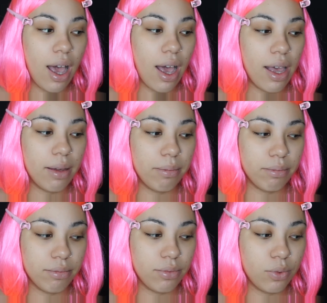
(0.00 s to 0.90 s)

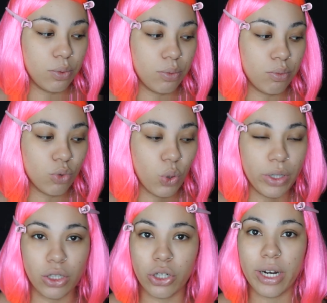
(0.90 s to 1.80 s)
I'm
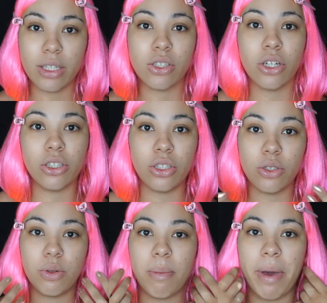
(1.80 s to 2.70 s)
going to try to start to do